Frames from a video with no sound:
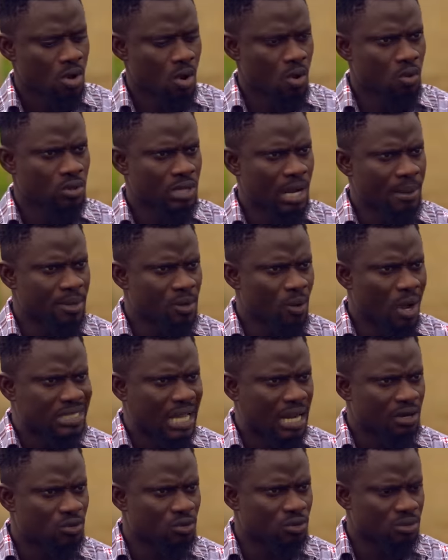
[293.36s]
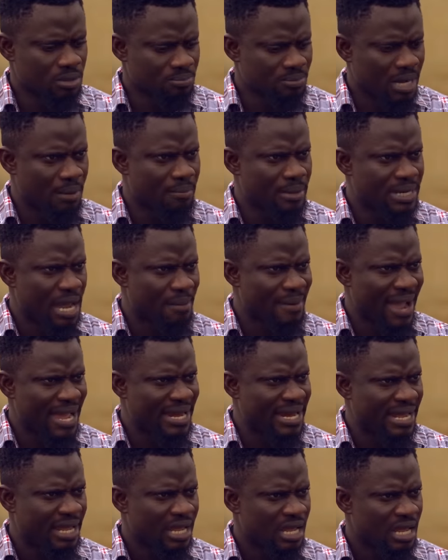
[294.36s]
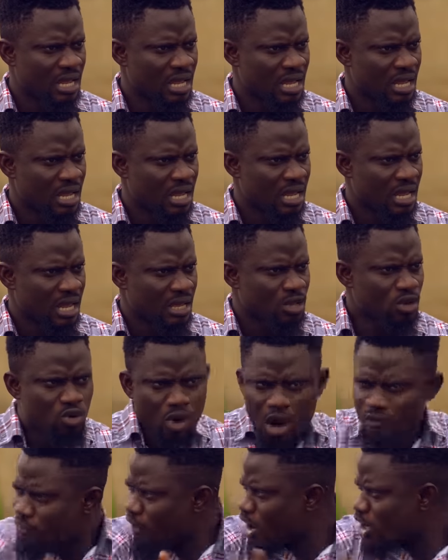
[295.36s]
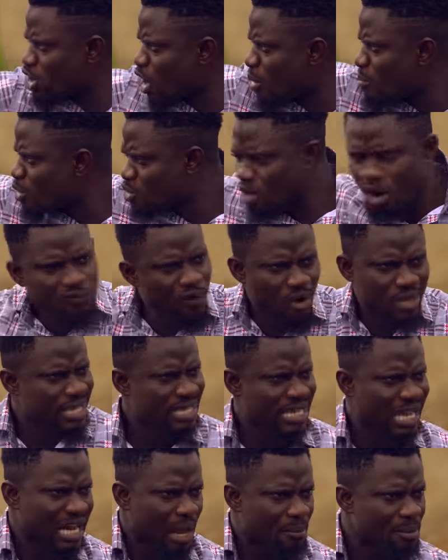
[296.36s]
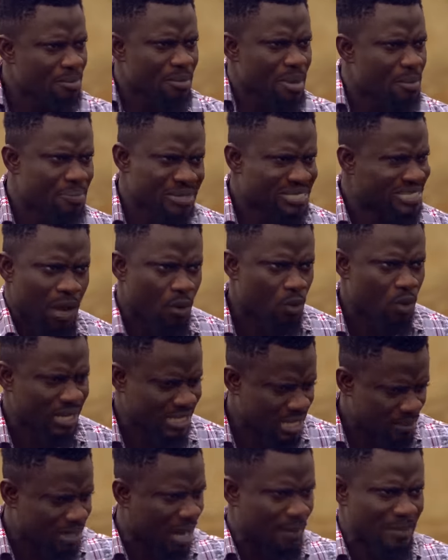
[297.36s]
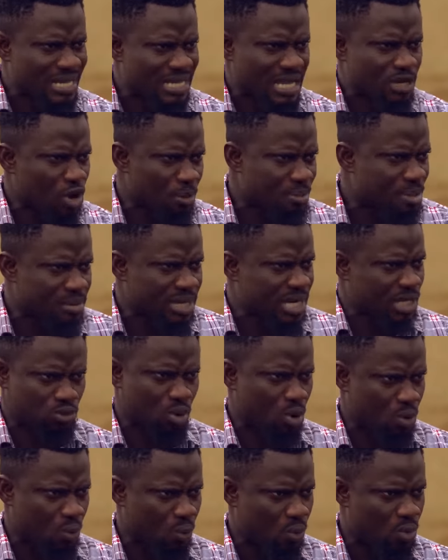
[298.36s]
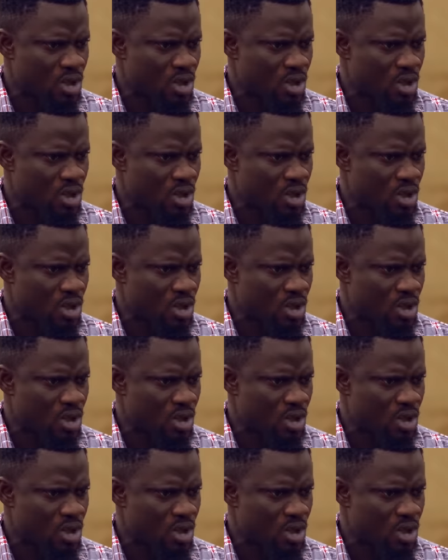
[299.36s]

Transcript: Oh, now me what I do? Me dem I dey. In Crawford, you in Crawford, you can I me bisa we. I mean, I me cannot be me the talk.